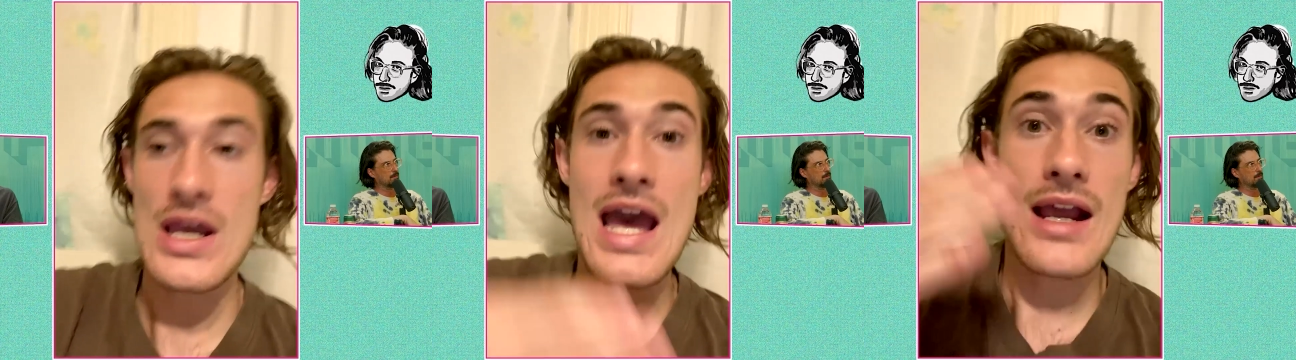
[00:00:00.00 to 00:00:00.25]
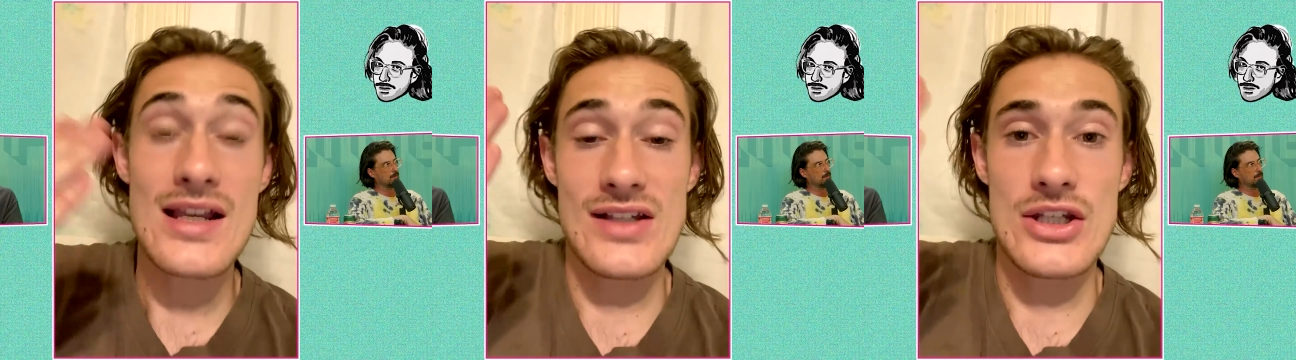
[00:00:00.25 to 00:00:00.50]
Speaker 1: because I
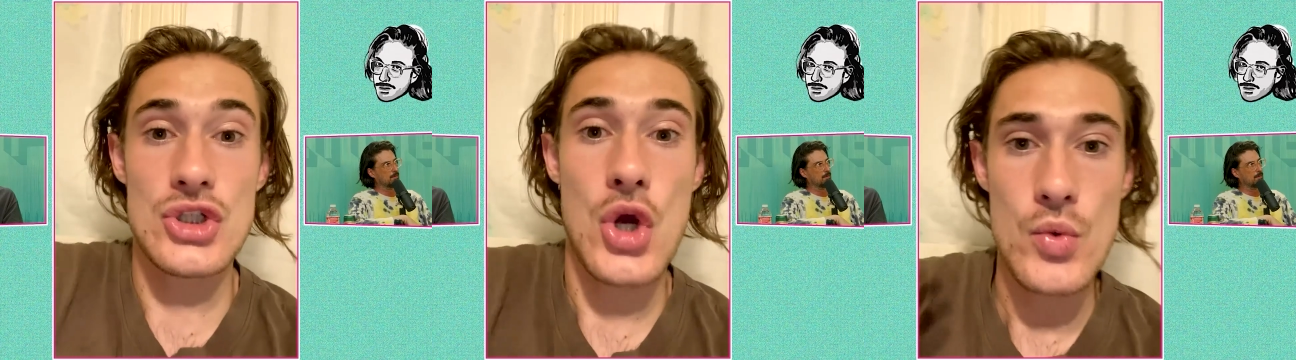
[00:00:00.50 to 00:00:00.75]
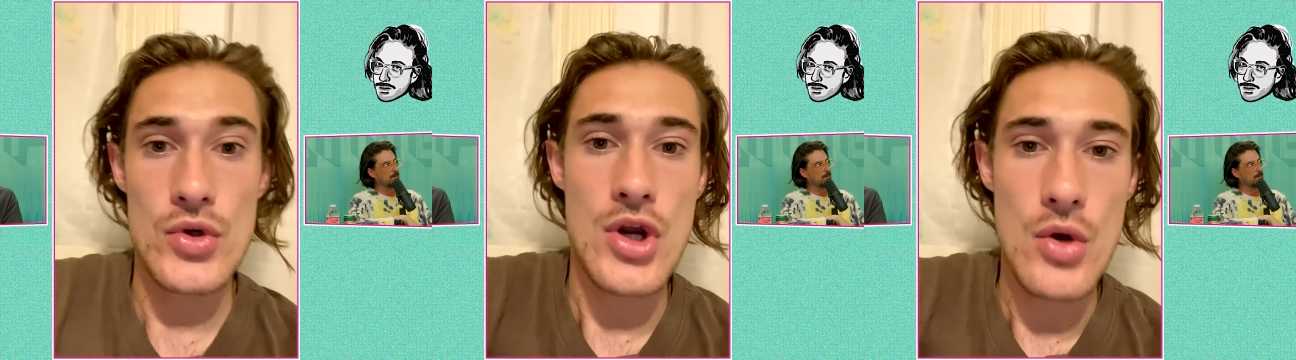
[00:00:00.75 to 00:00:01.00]
don't
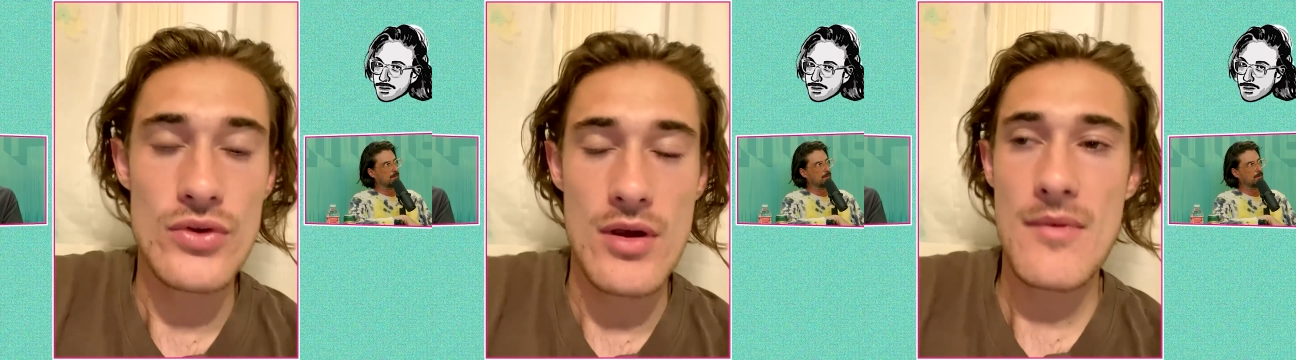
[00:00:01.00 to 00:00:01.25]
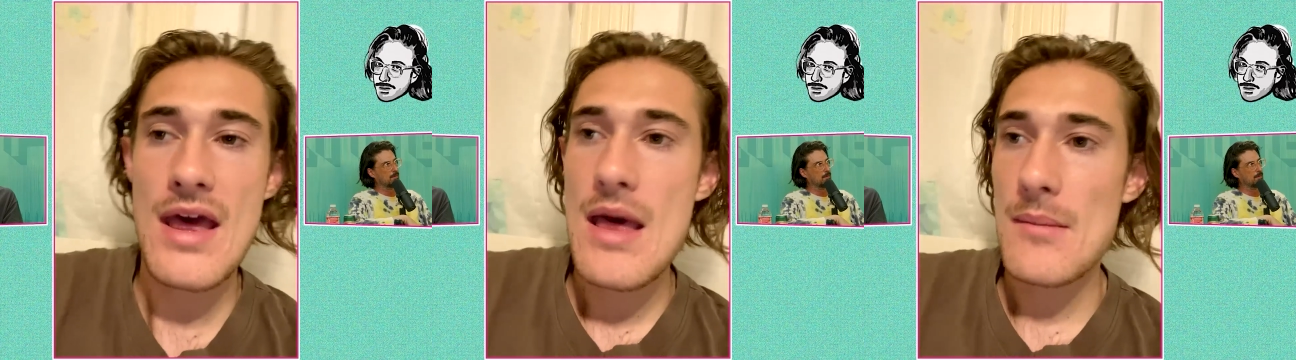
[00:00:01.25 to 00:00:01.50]
know them.
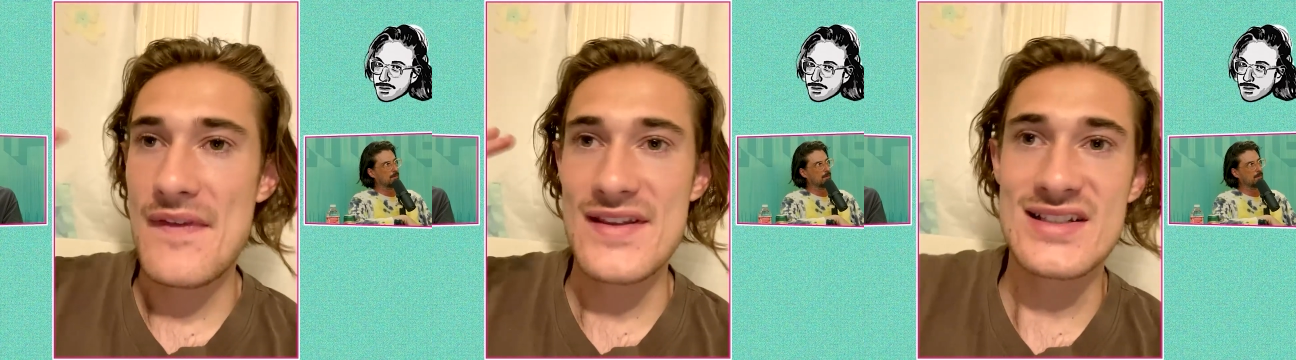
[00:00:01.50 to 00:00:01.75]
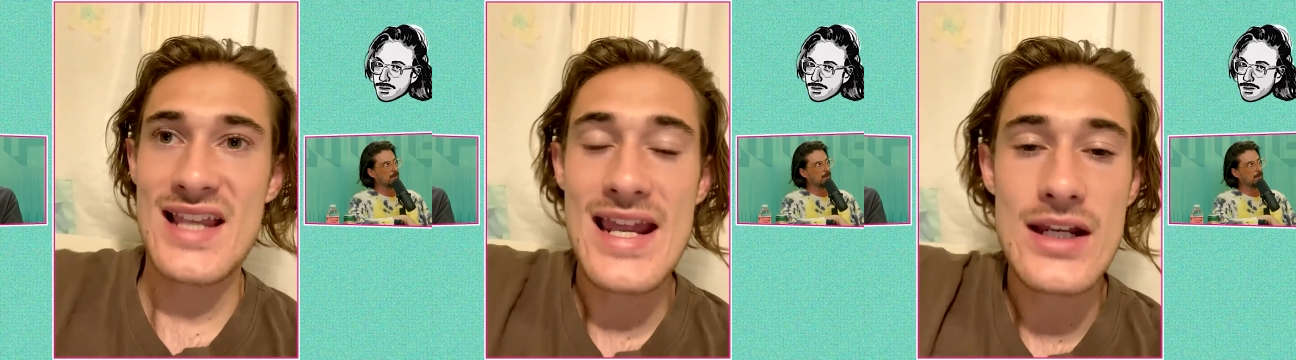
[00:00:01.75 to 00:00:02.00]
But this
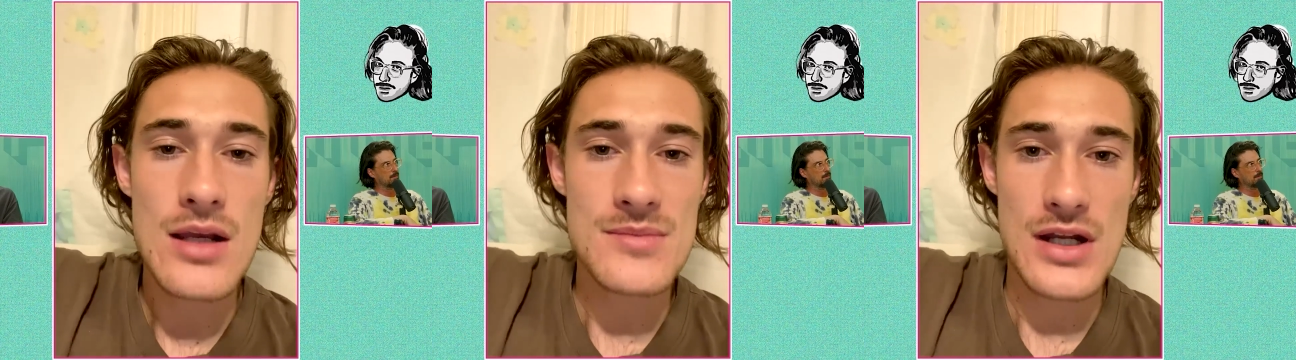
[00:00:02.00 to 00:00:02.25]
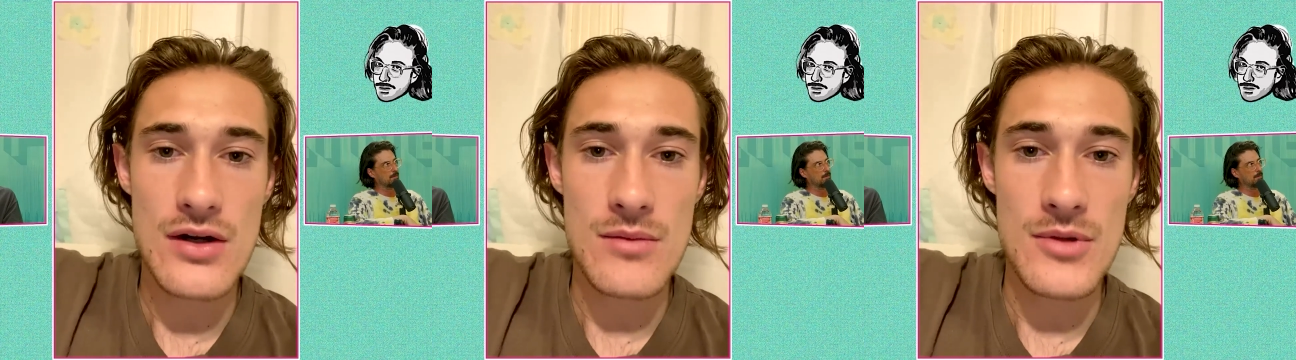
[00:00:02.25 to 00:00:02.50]
kid comes out in the
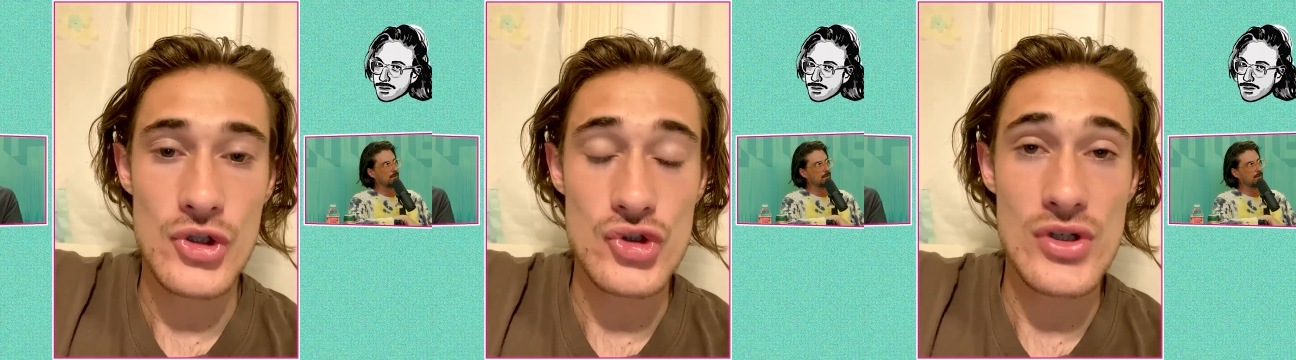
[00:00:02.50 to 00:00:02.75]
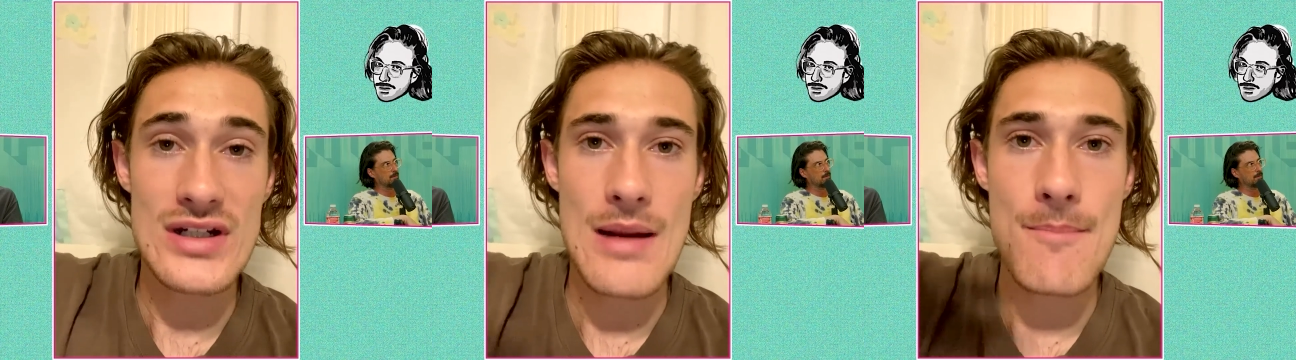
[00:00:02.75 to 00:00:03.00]
middle of the street and
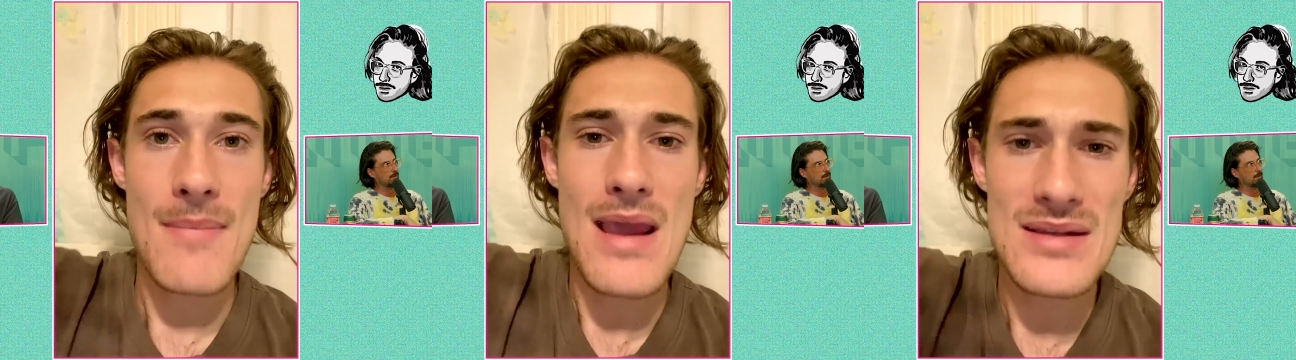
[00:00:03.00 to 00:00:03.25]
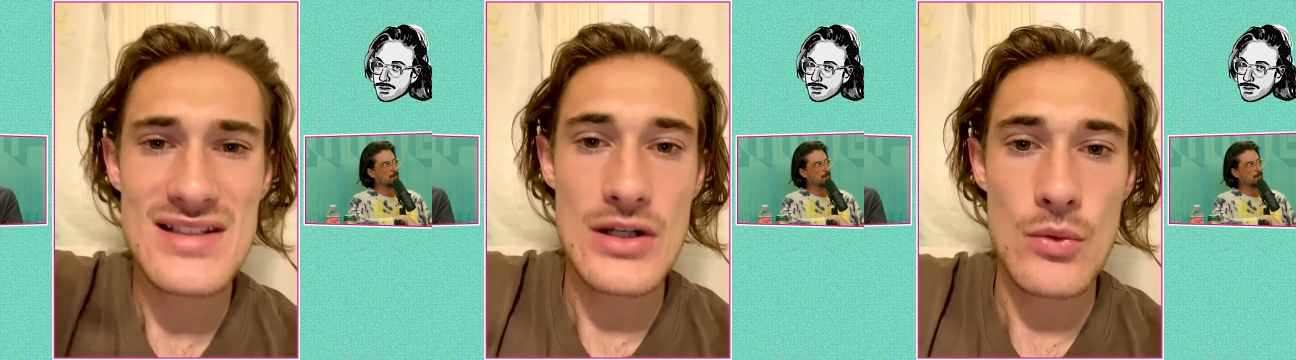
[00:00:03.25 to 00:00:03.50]
I'm
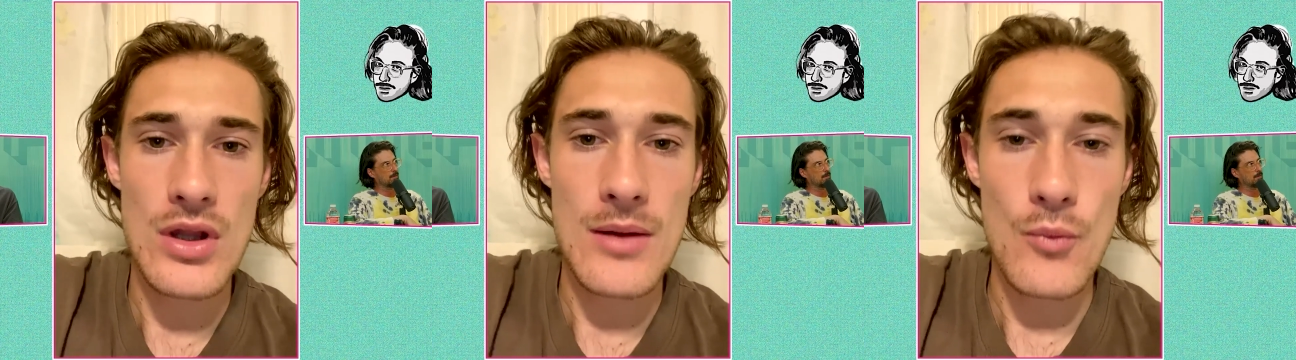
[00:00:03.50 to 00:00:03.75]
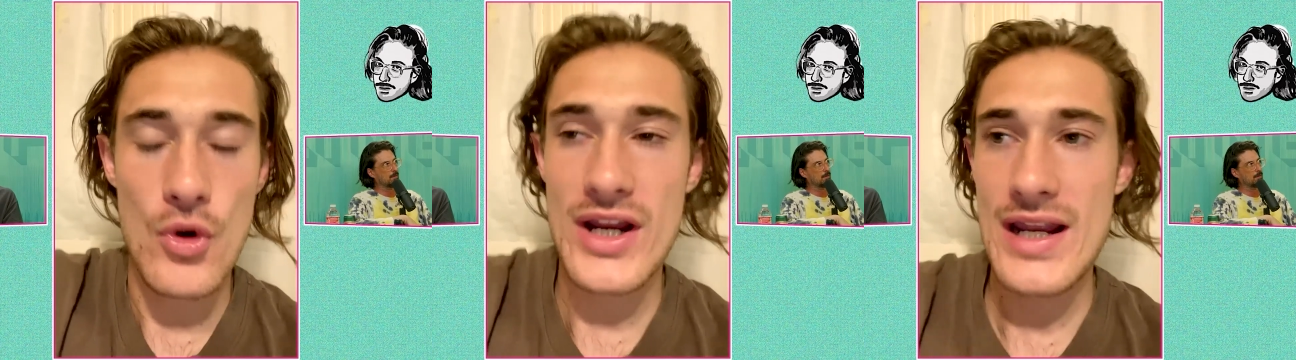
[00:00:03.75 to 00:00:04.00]
babysitting while I'm
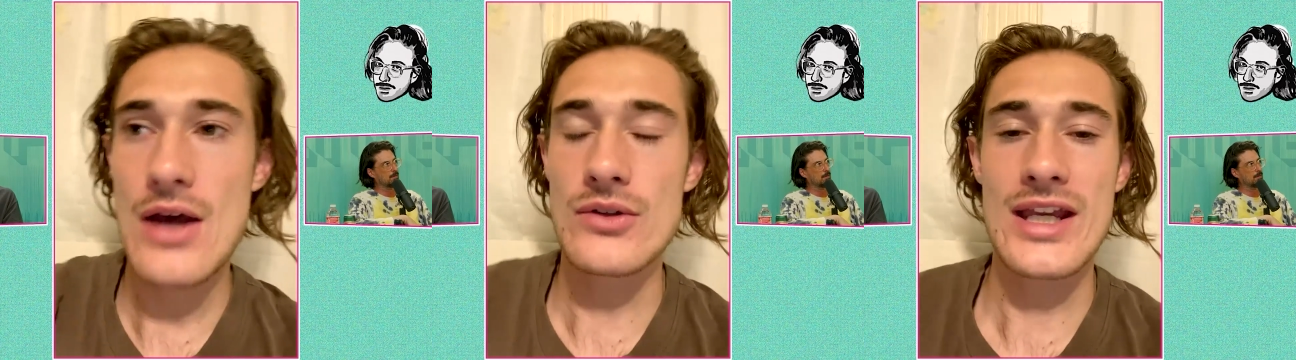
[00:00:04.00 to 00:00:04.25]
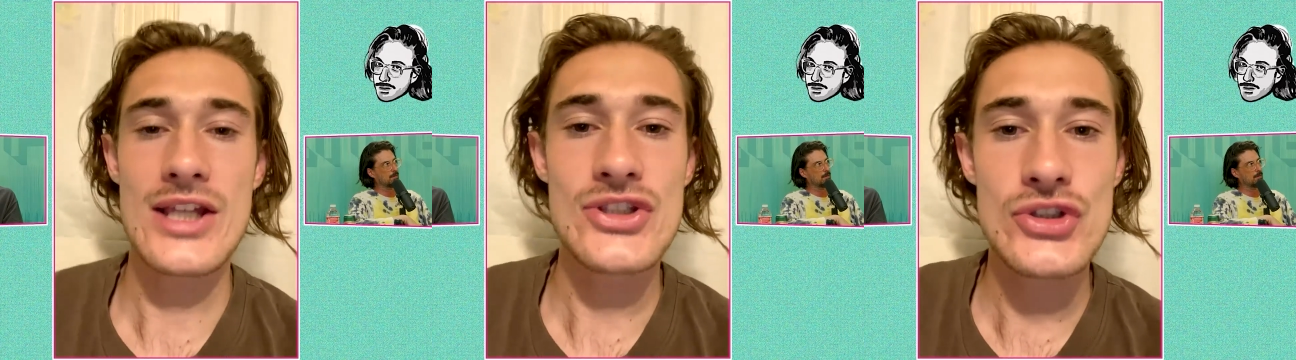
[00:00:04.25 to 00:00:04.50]
working out. Like it's
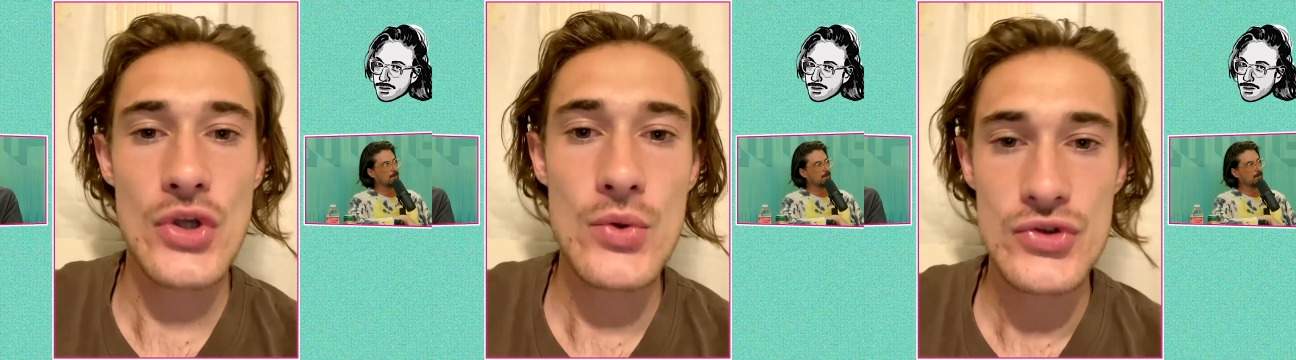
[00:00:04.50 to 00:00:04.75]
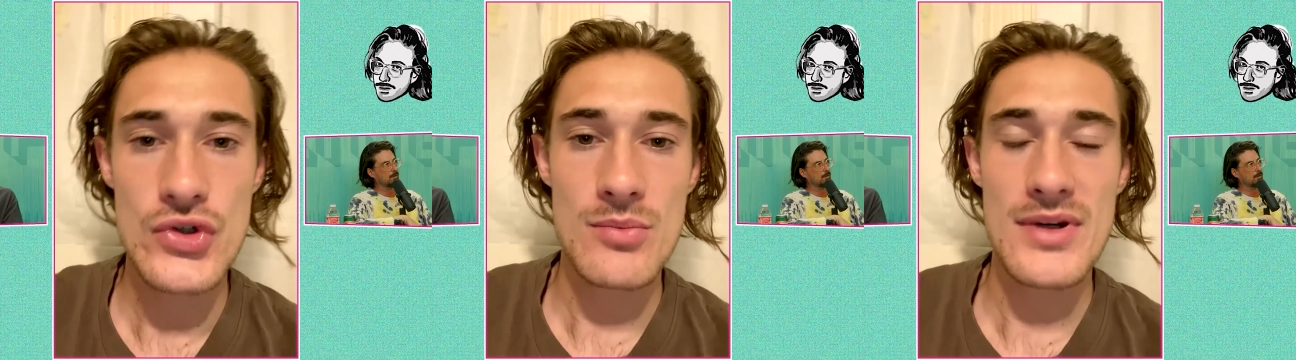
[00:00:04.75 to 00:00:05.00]
so
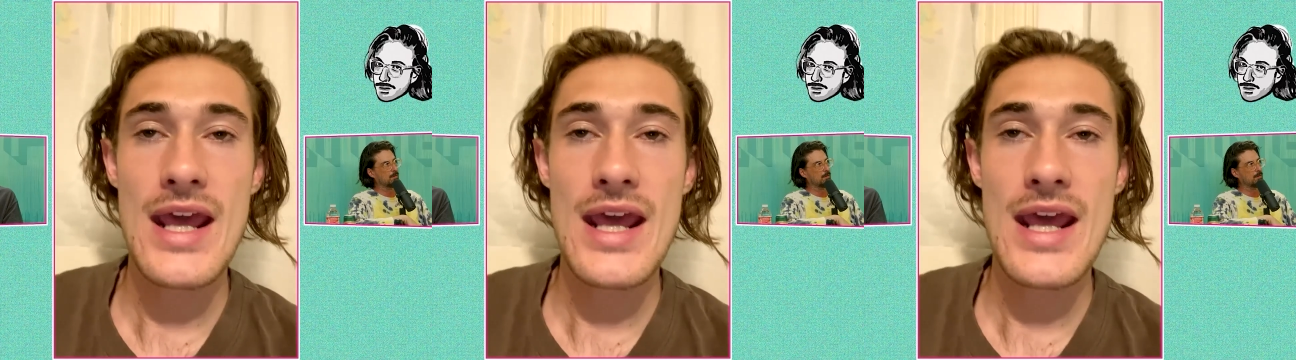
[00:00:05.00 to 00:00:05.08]
stupid.